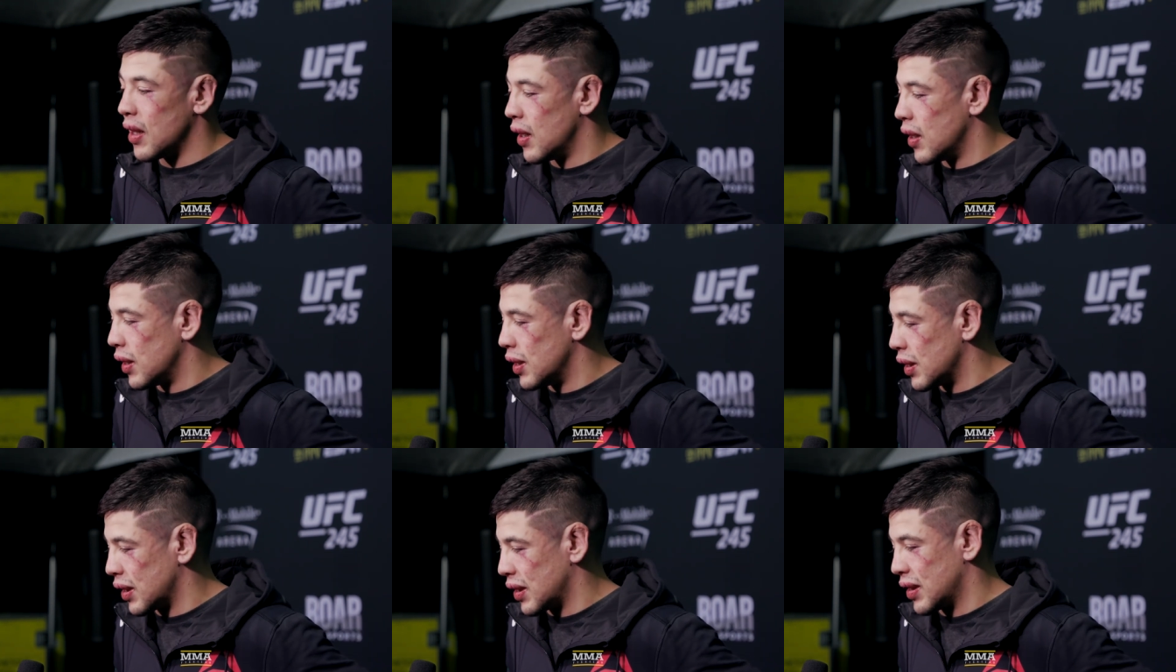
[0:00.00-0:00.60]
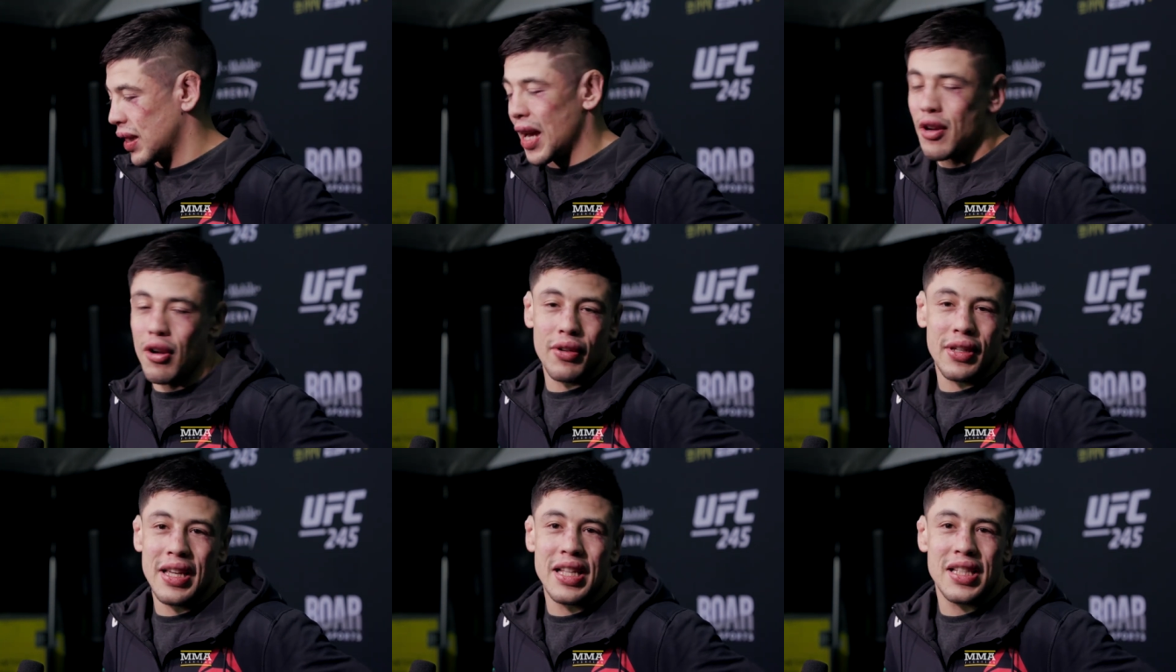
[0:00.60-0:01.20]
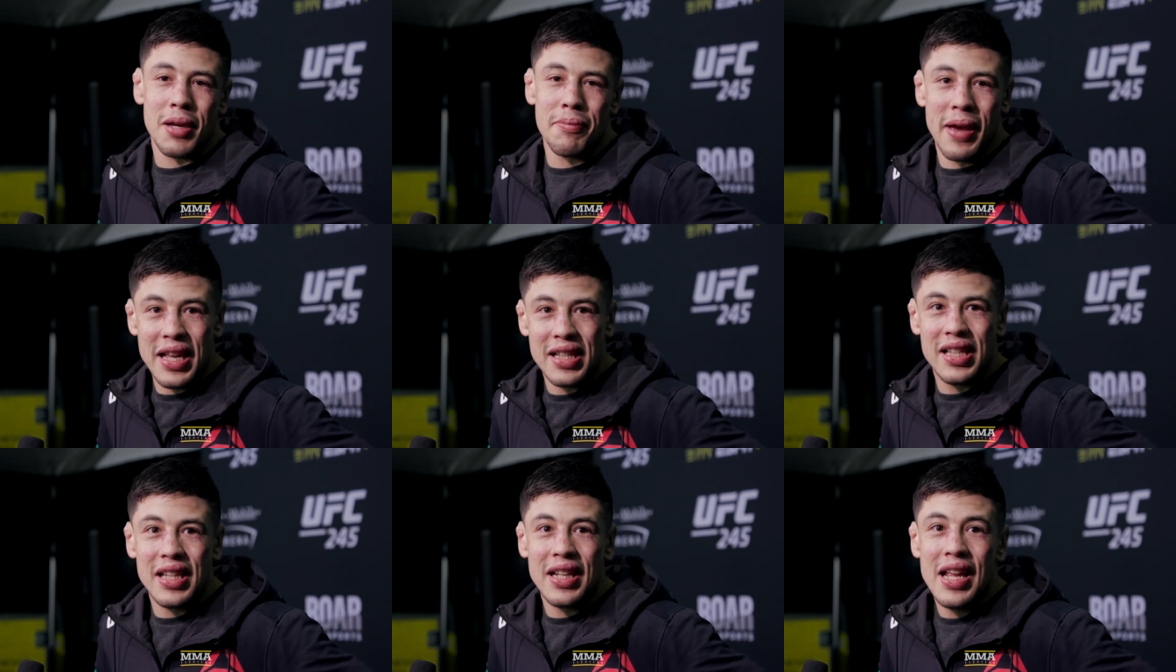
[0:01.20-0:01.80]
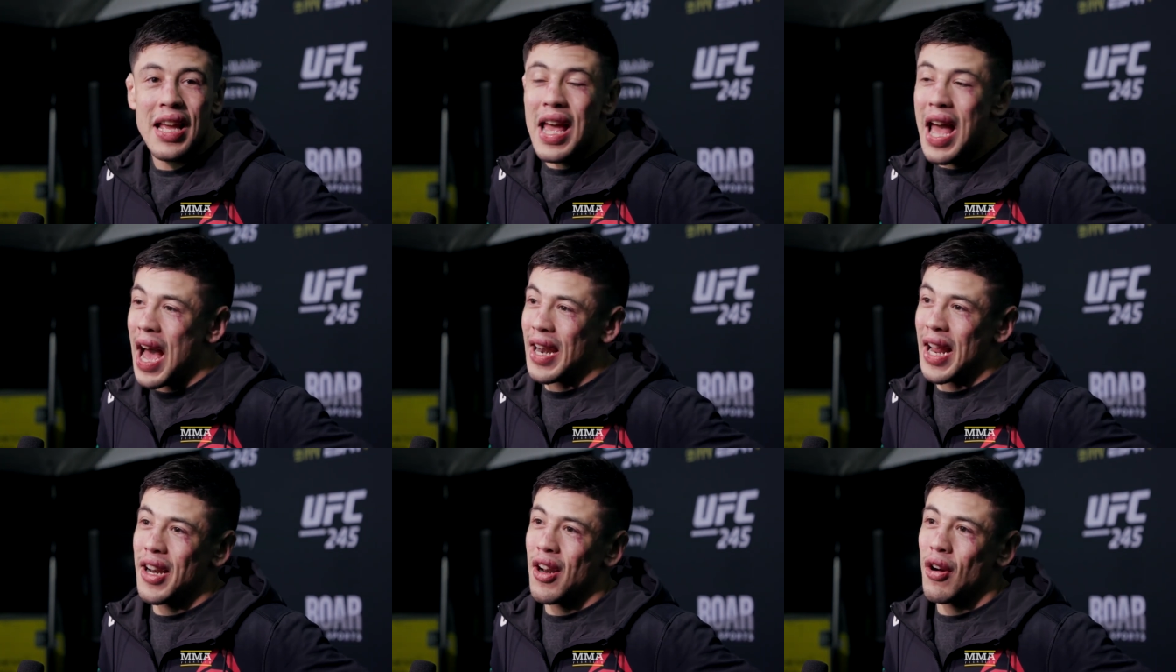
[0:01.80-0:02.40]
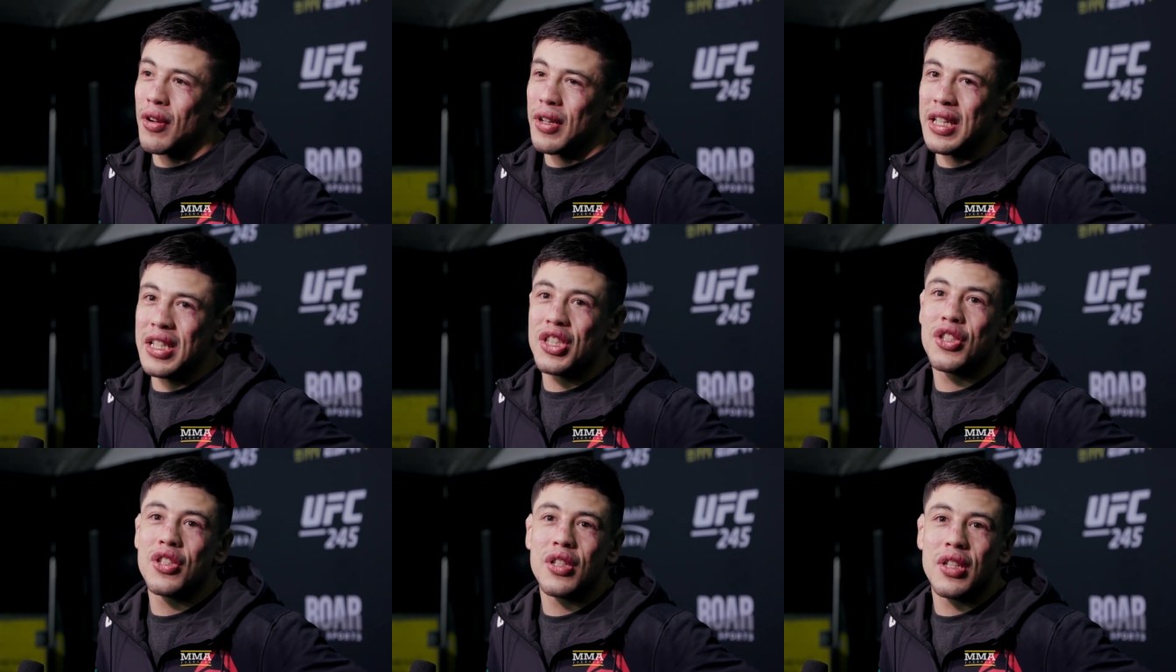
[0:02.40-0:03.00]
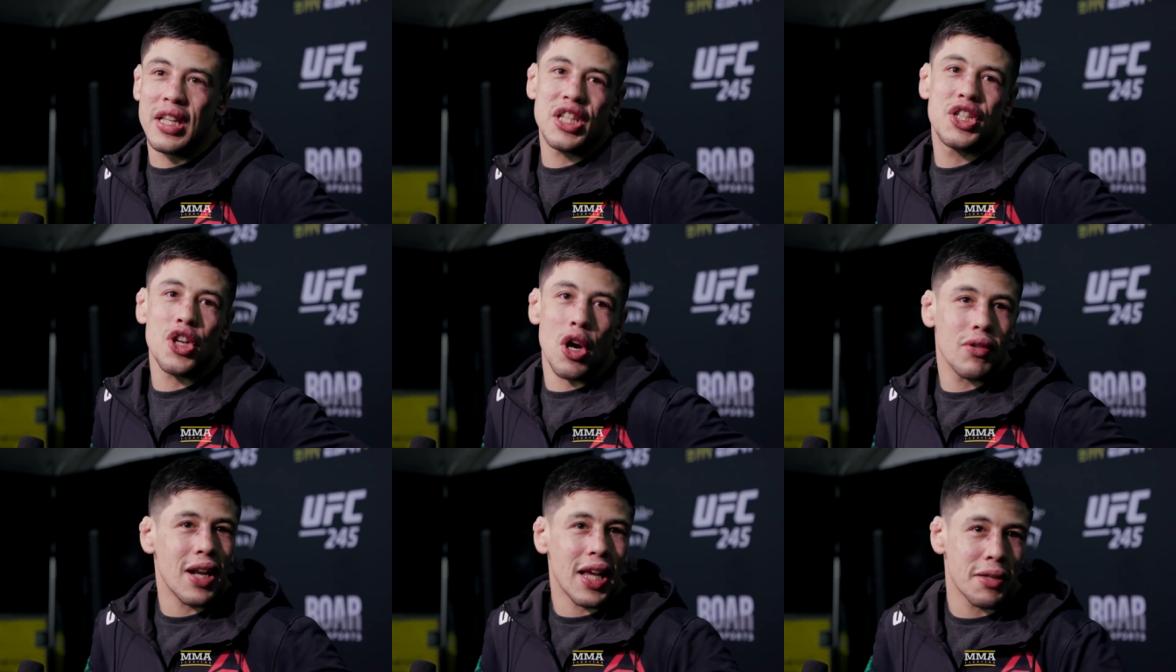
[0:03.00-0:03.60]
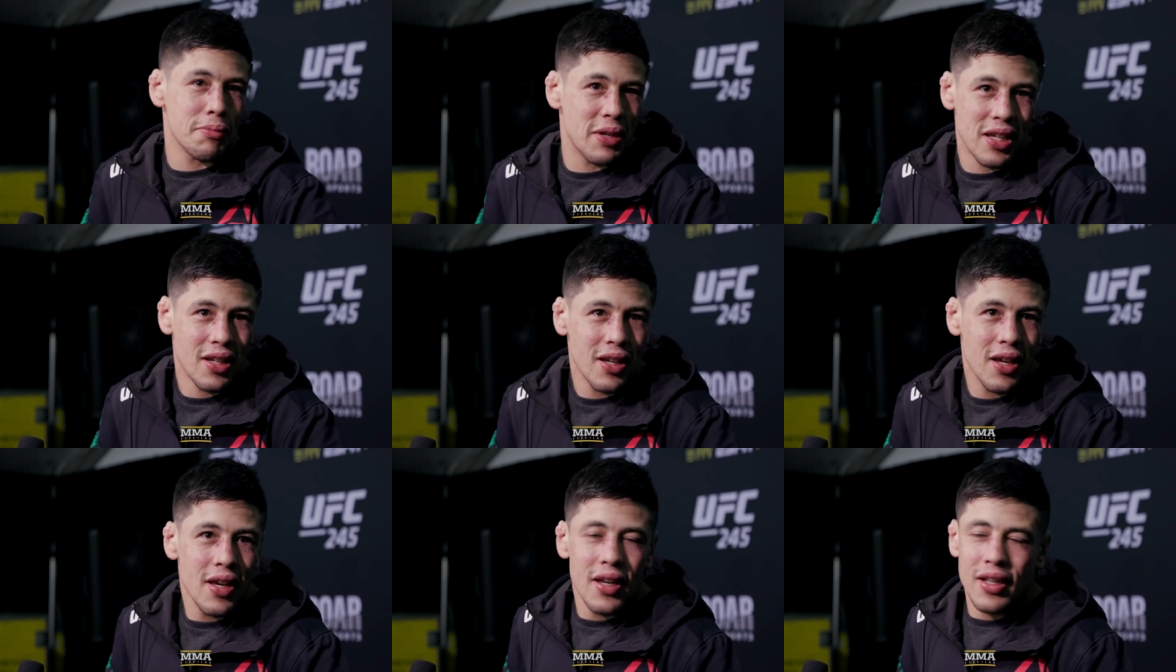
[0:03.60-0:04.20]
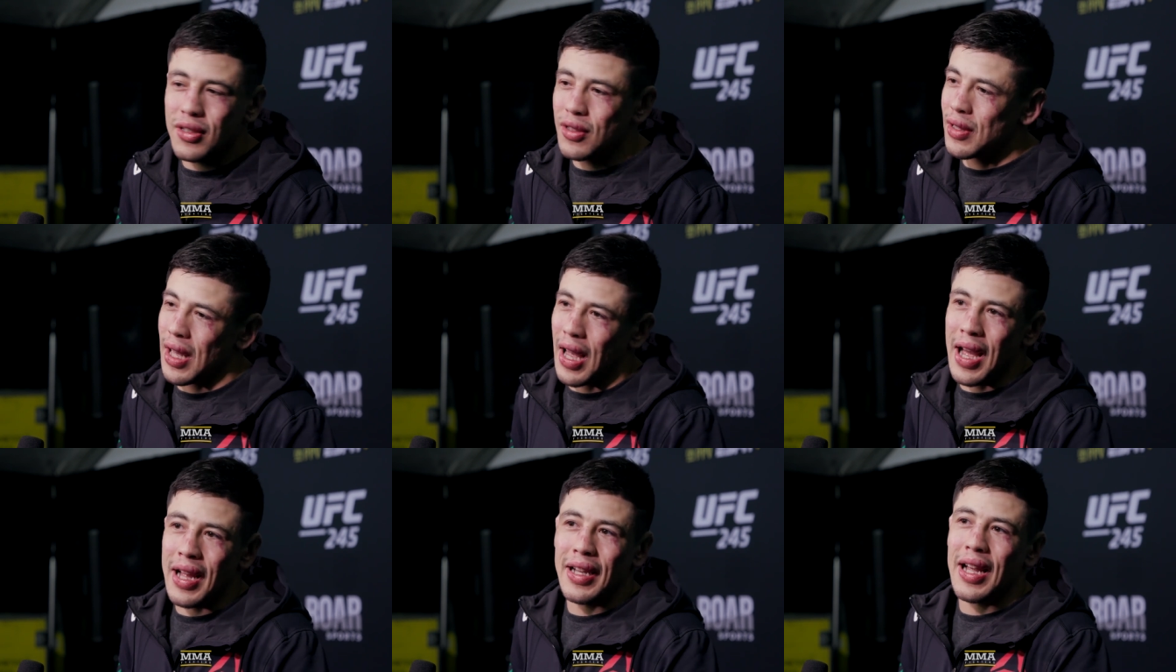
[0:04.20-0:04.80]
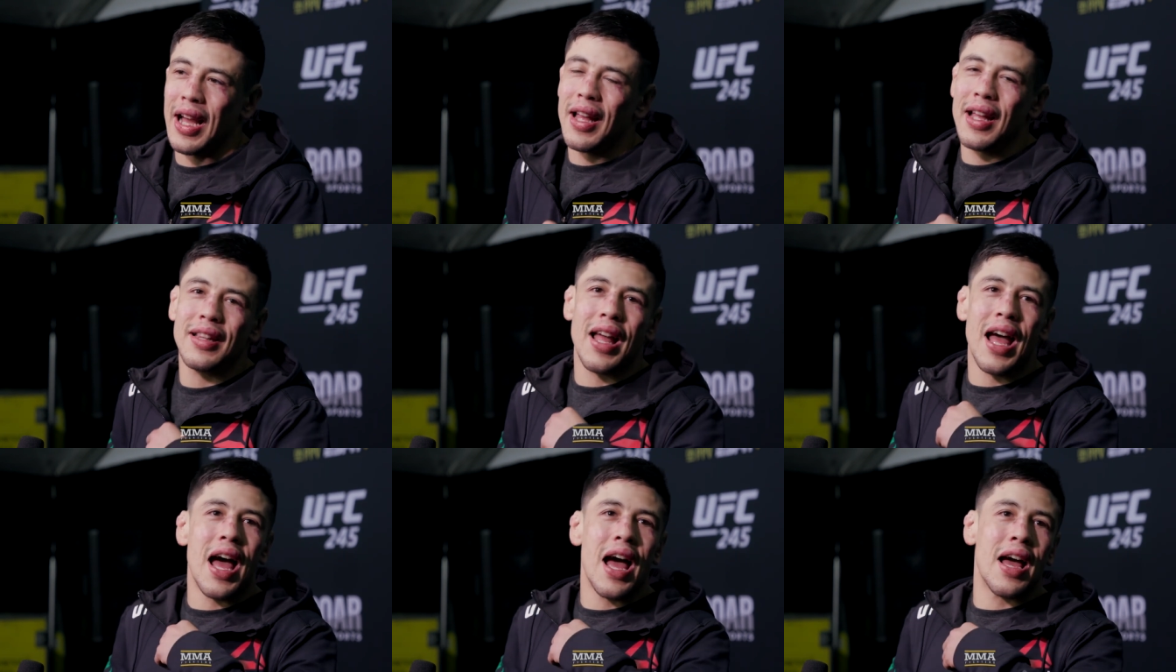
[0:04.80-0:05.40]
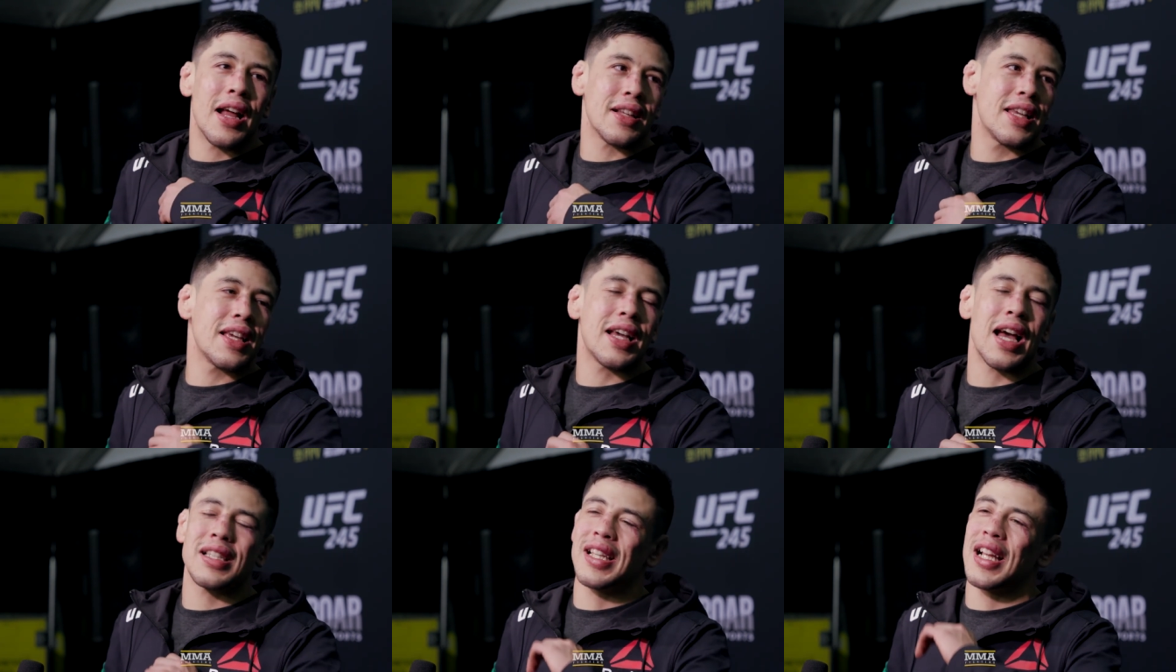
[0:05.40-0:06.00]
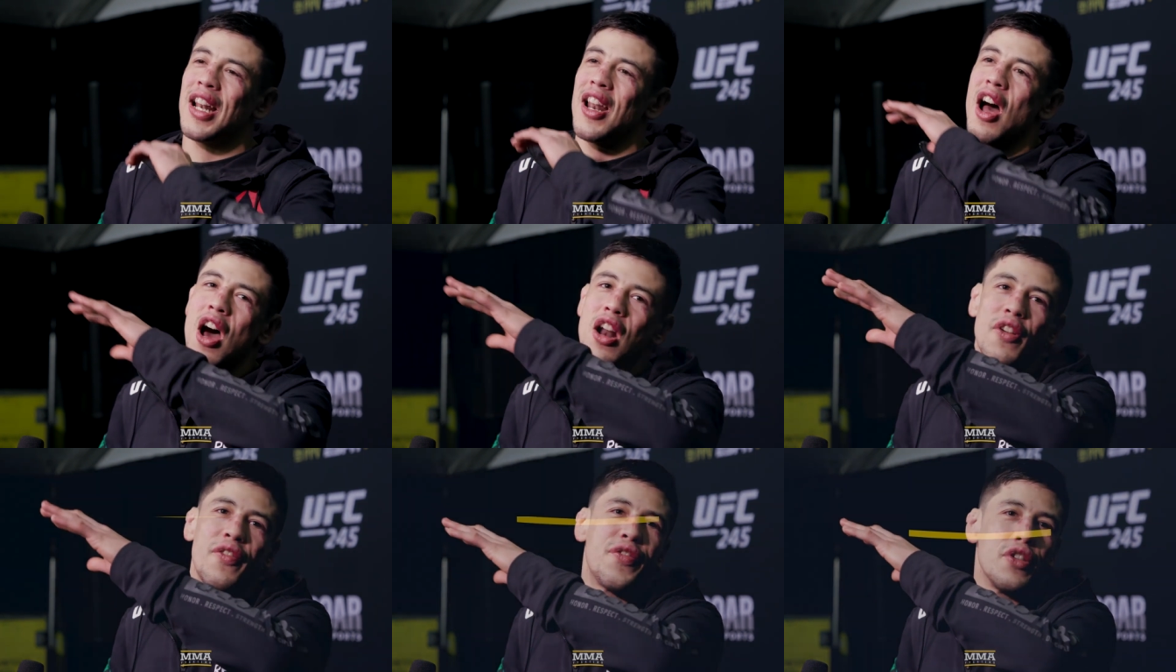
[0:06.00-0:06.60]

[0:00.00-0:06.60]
Uh, I know he's amazing, and I know he's he's young like me, and had and he has a lot of